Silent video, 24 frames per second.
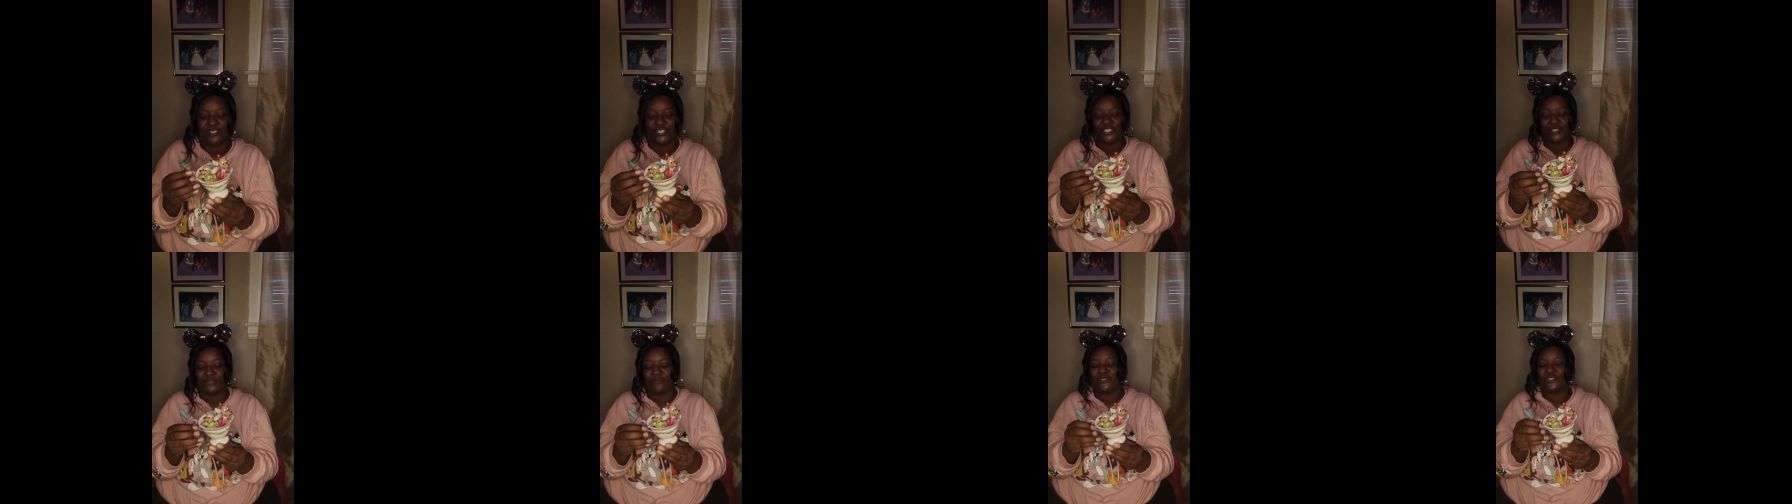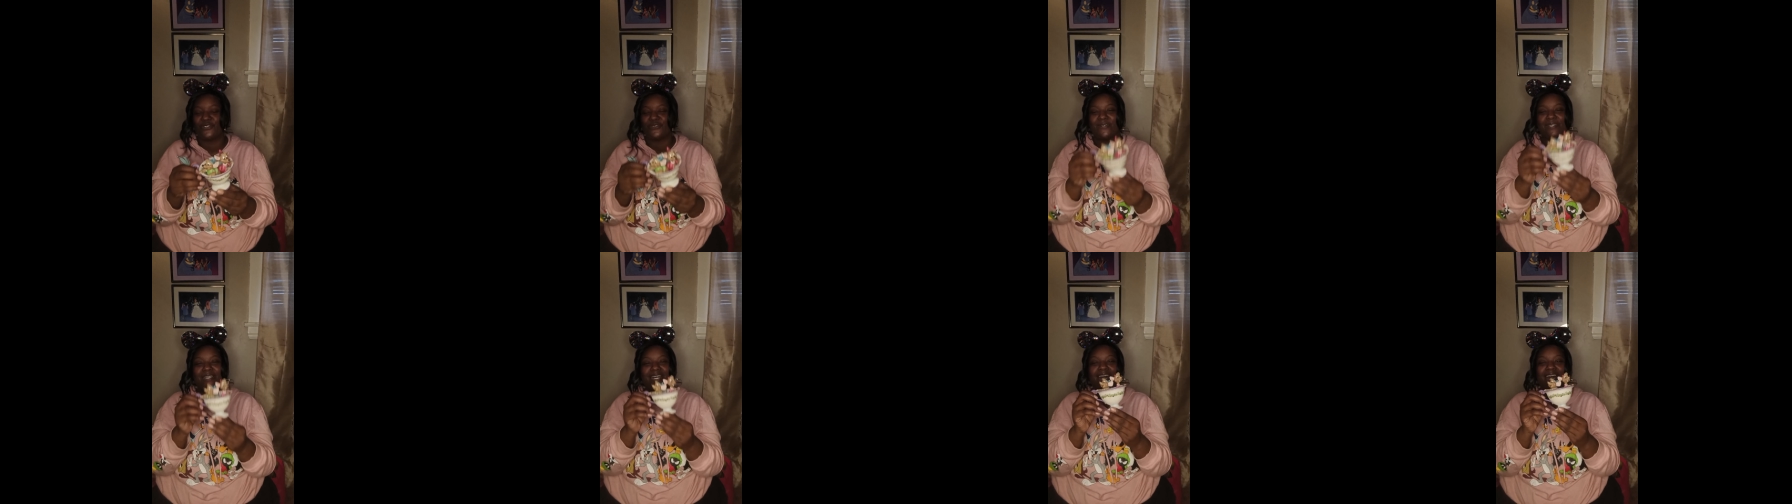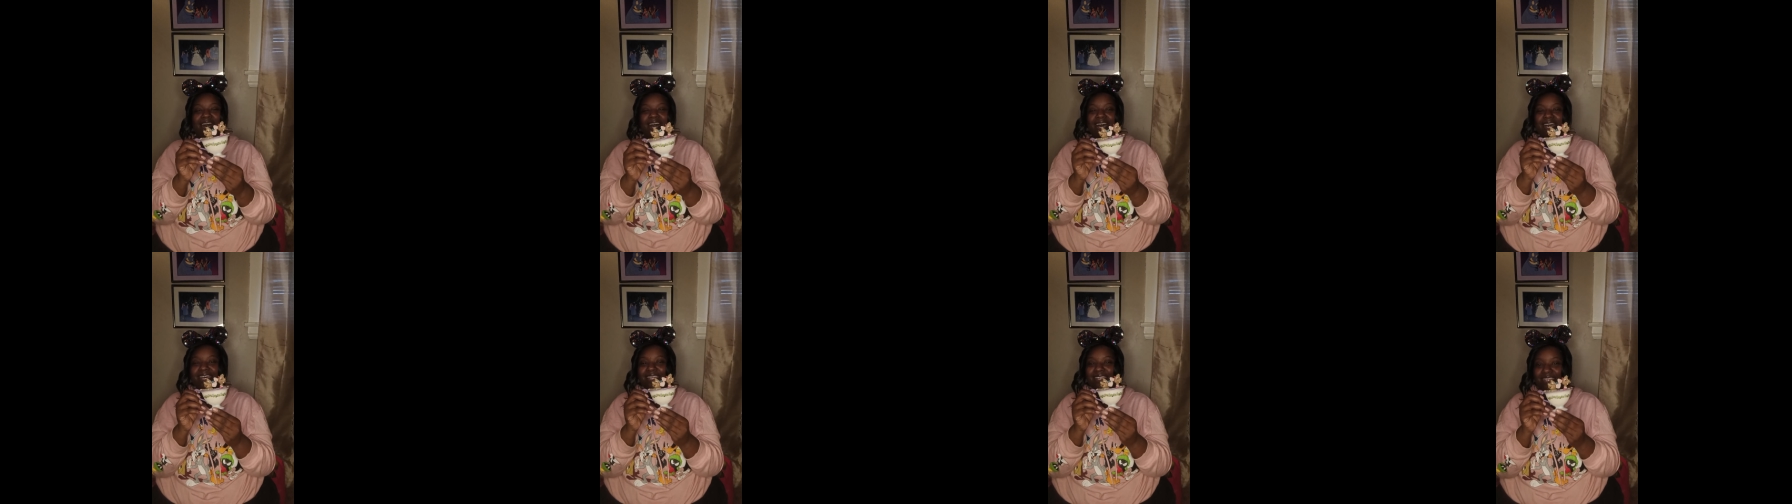Jim Shore.
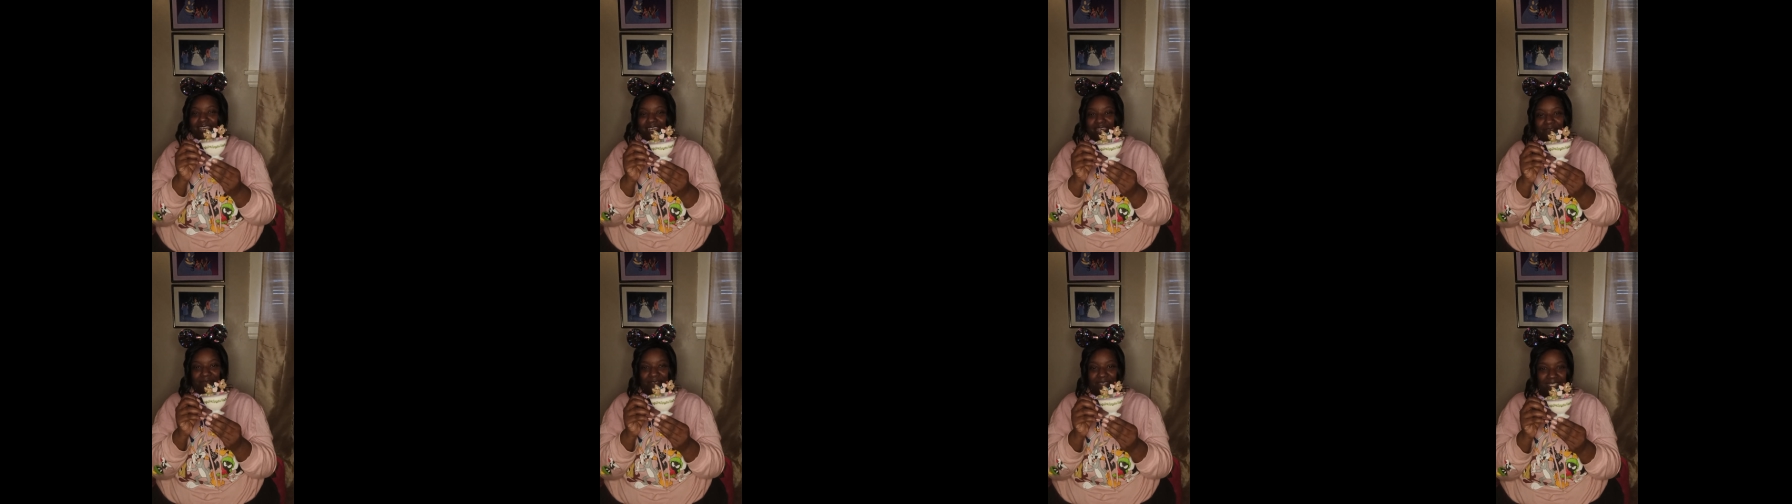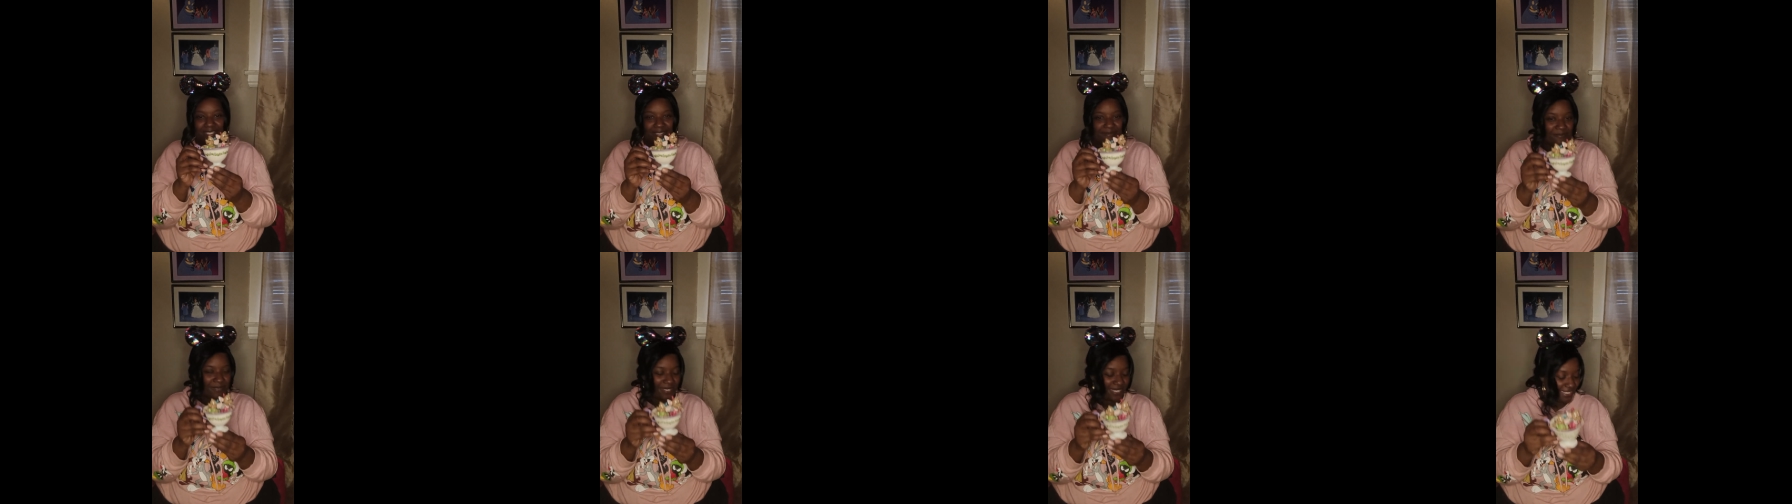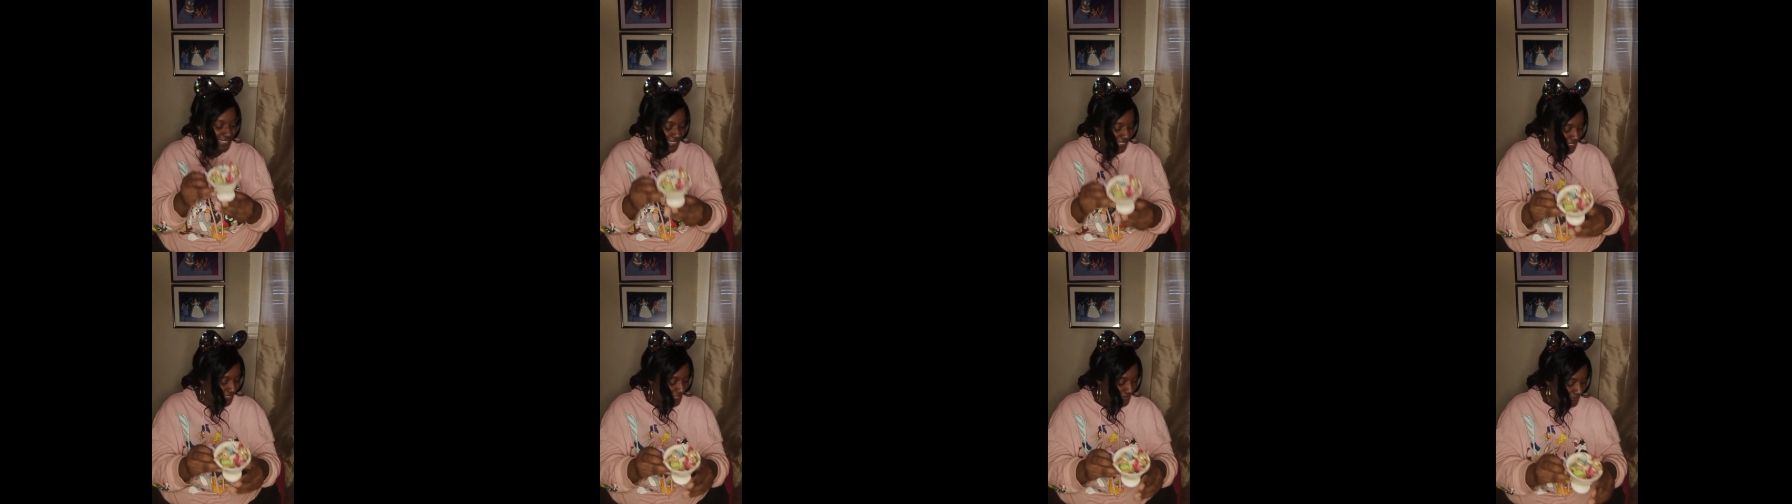I love his
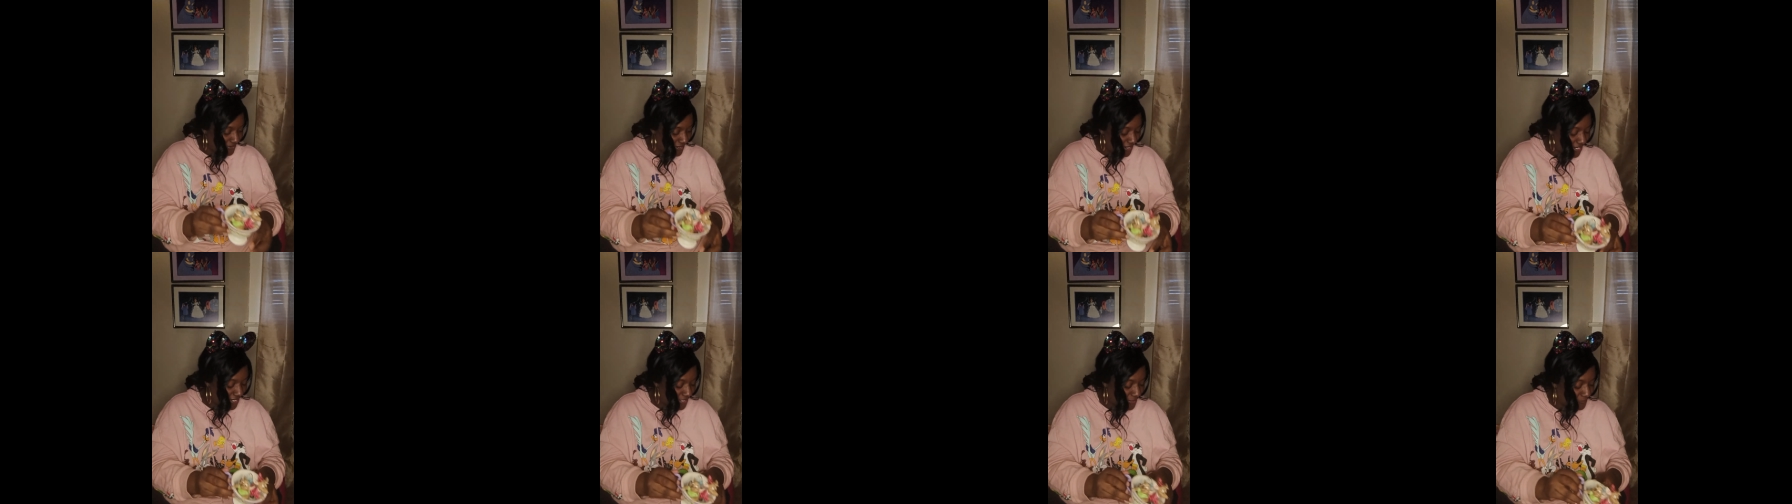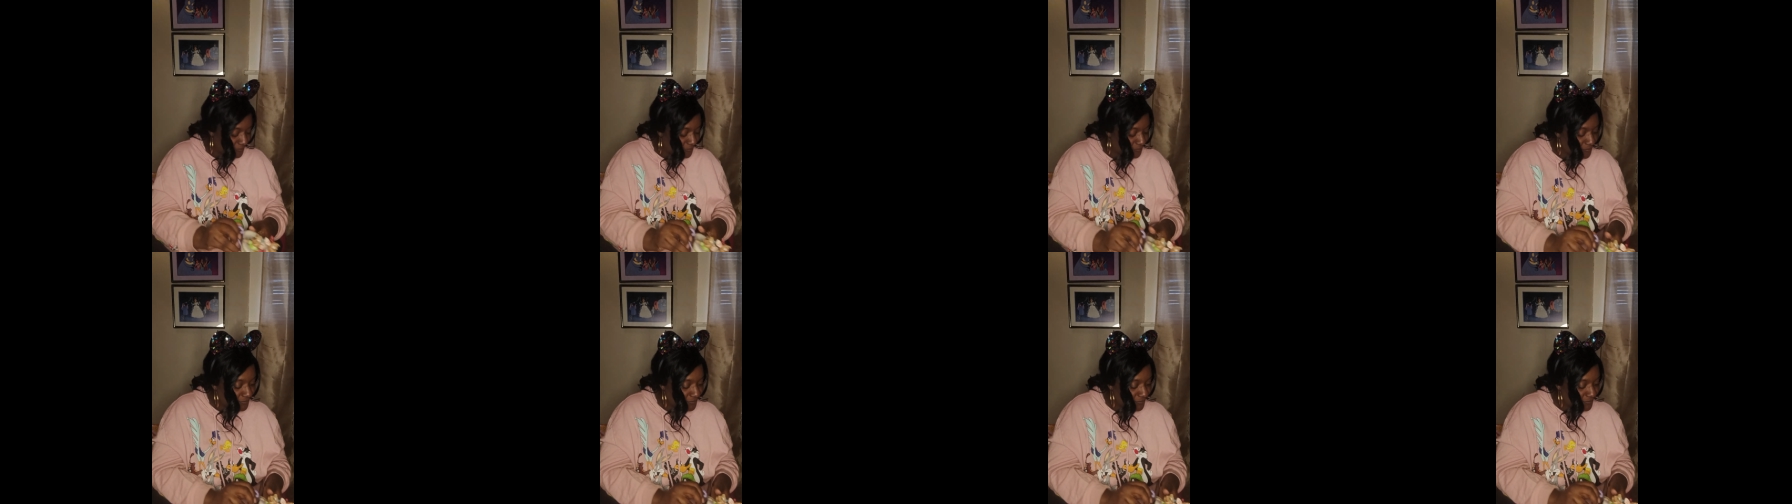pieces, right?